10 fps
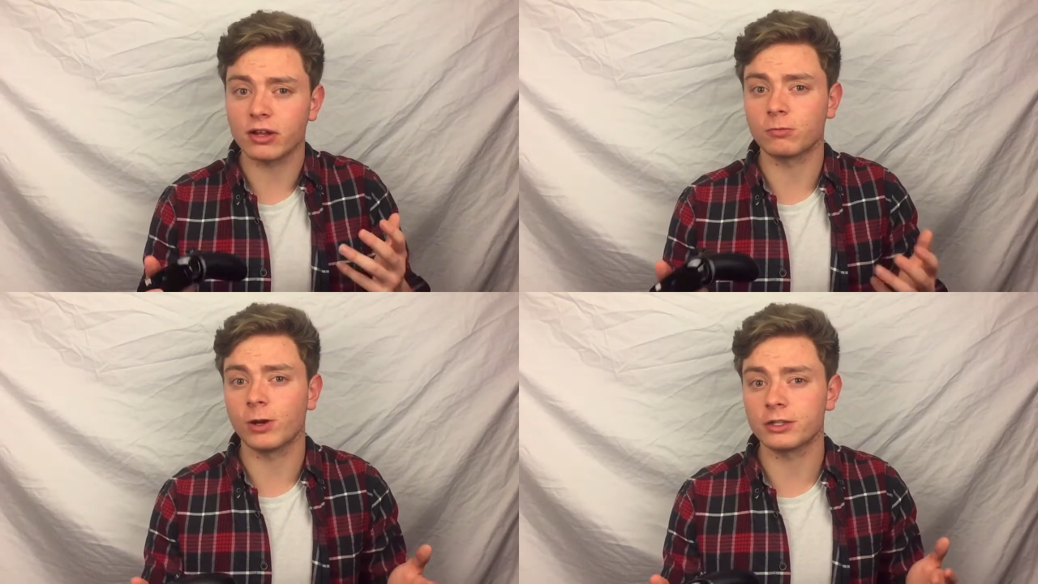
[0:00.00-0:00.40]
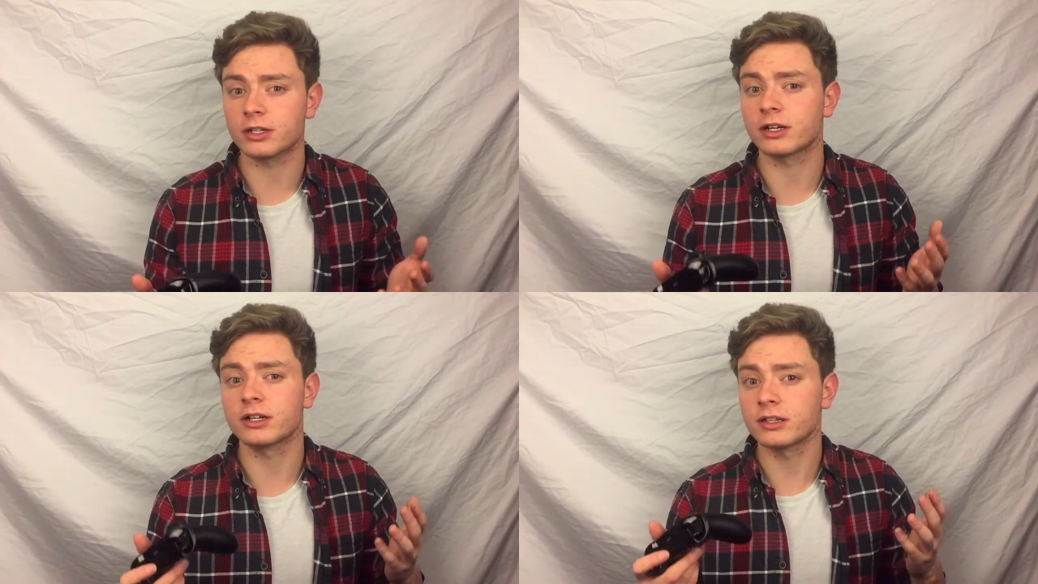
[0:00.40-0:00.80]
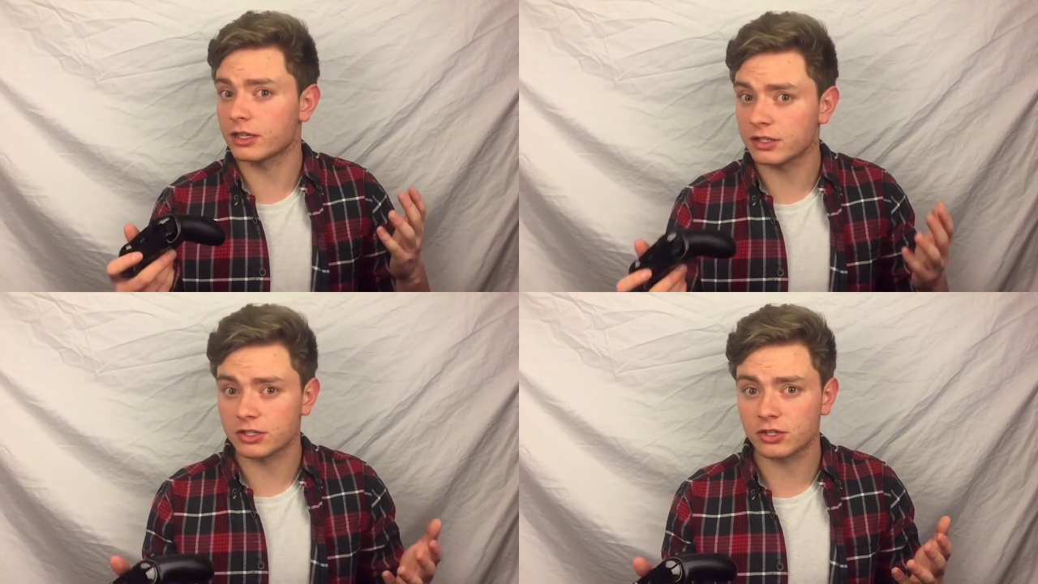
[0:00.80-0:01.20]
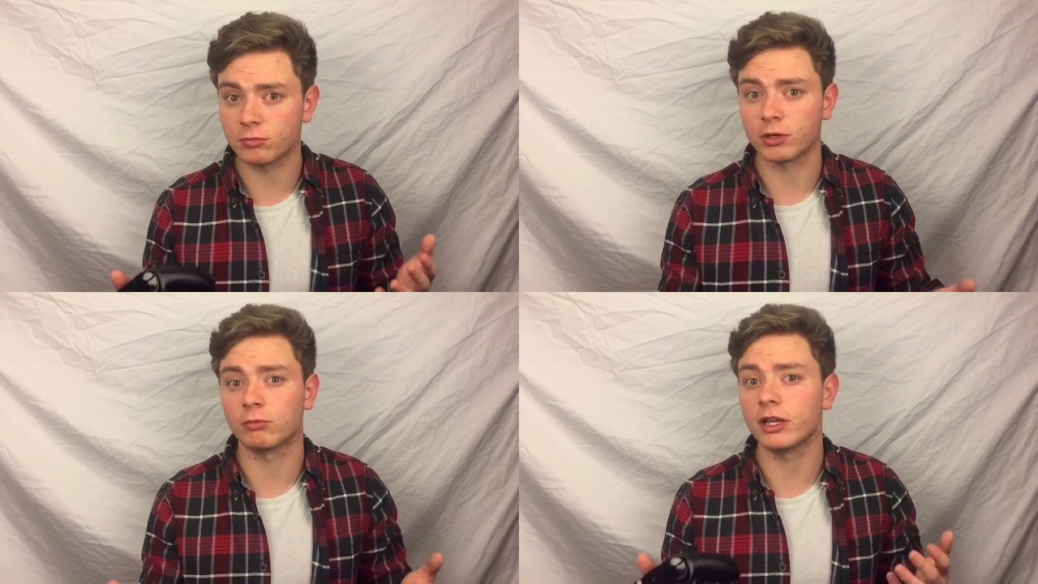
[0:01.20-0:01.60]
on whether the
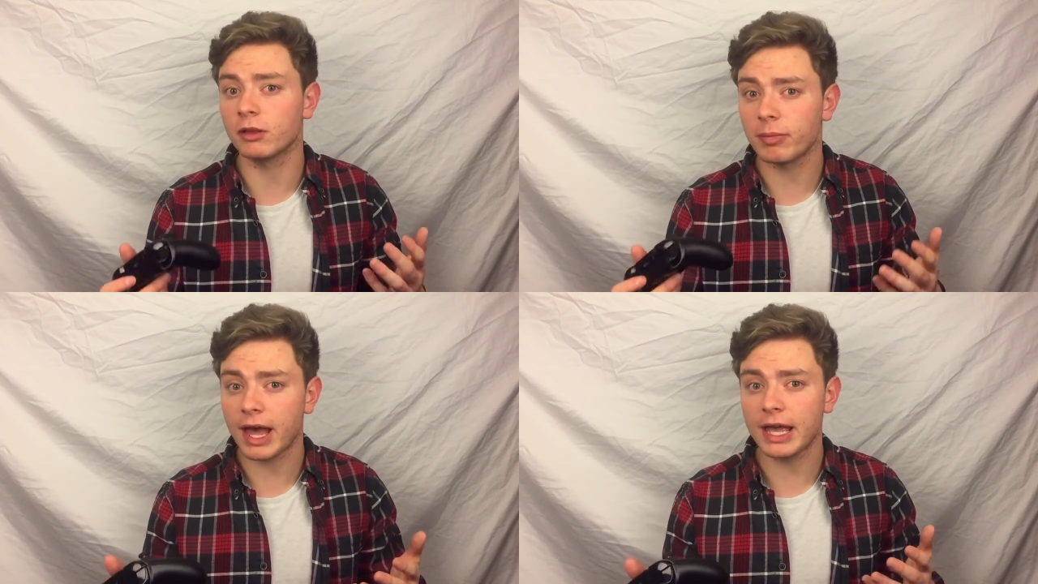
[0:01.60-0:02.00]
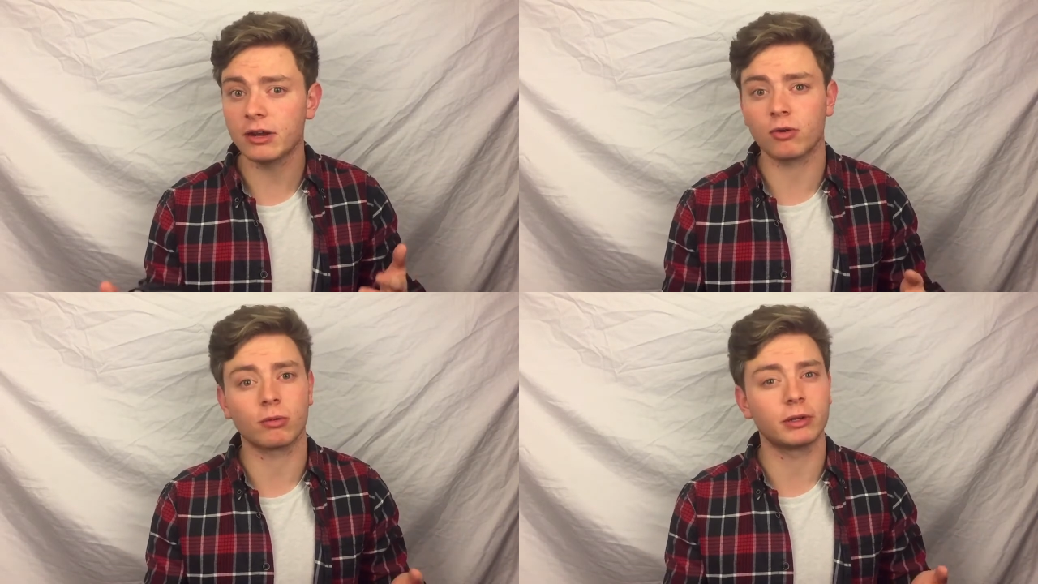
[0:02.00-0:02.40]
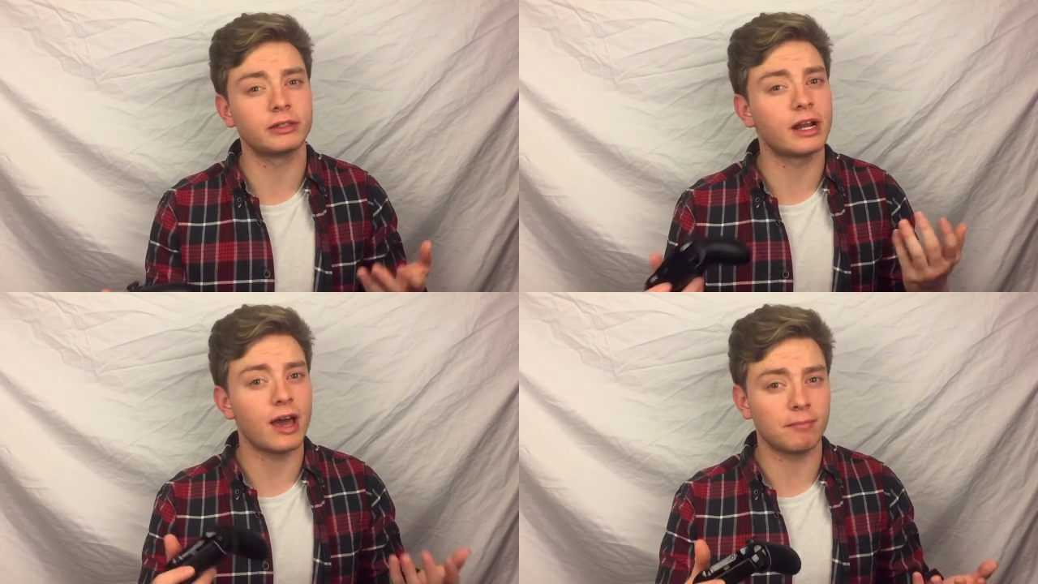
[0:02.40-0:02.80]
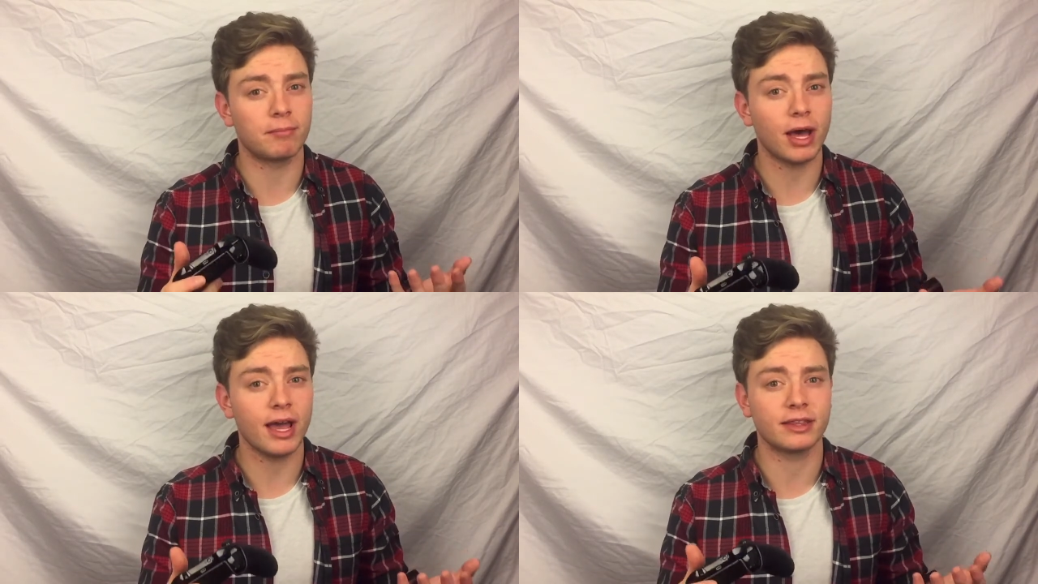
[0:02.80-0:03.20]
consumer will buy or will not
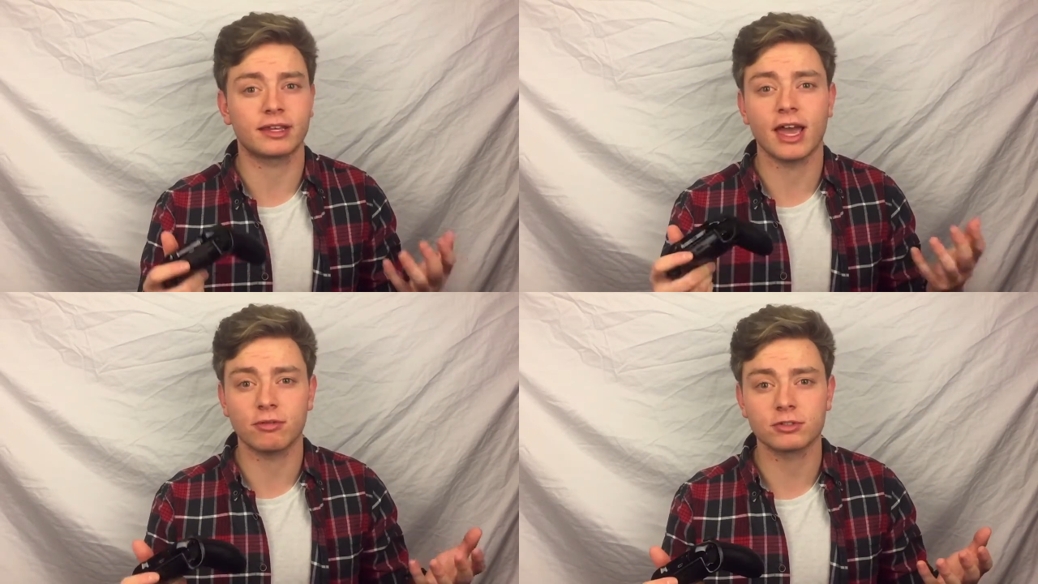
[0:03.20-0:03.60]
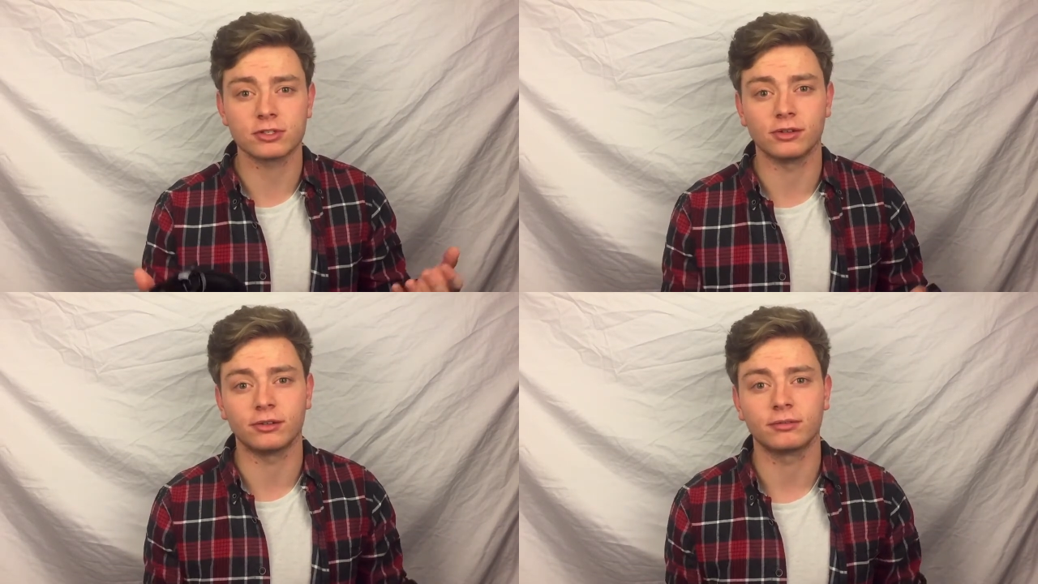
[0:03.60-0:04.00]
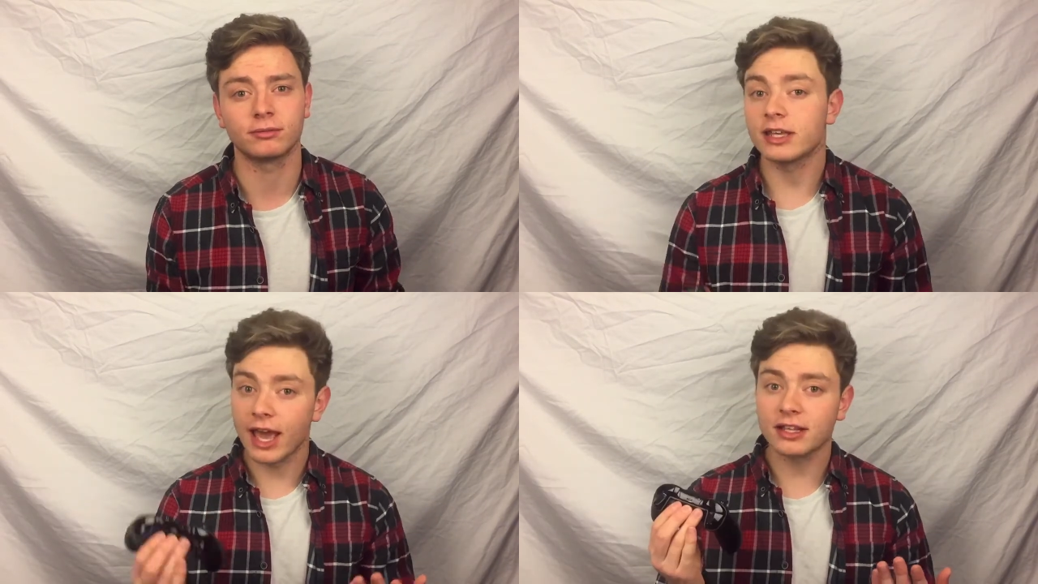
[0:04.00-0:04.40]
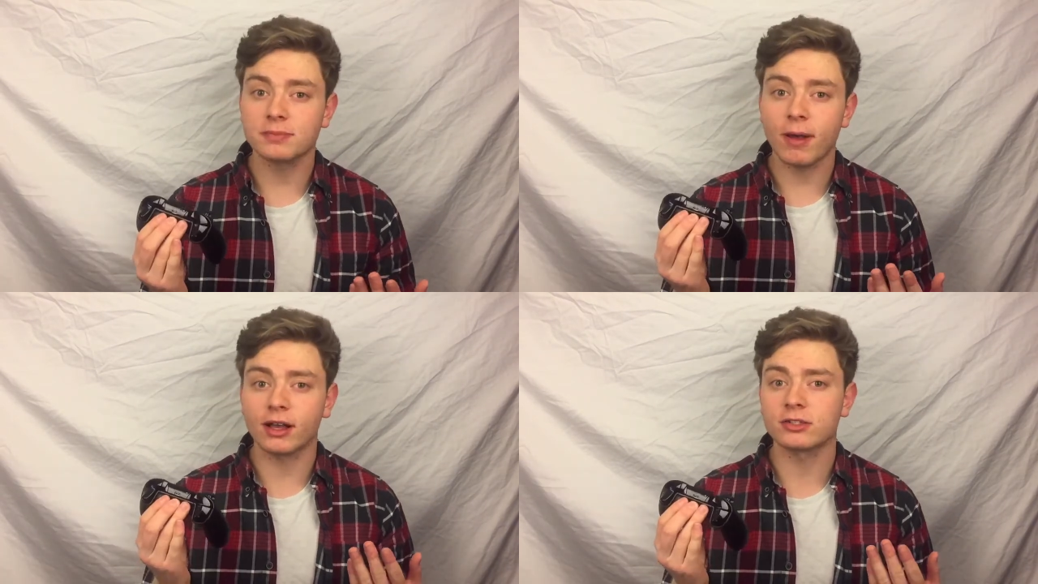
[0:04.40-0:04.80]
buy the console. The
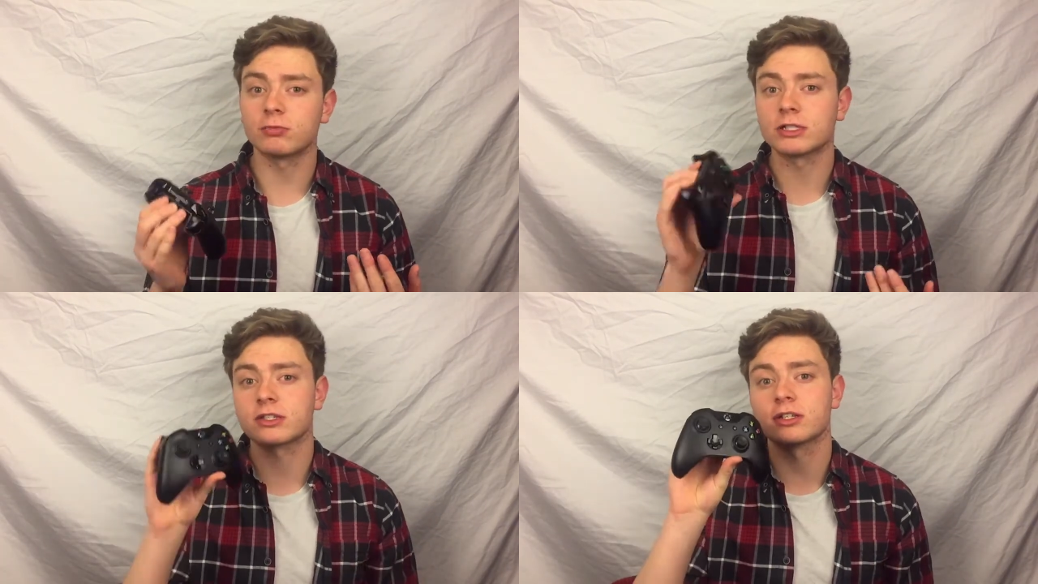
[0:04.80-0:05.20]
Xbox One's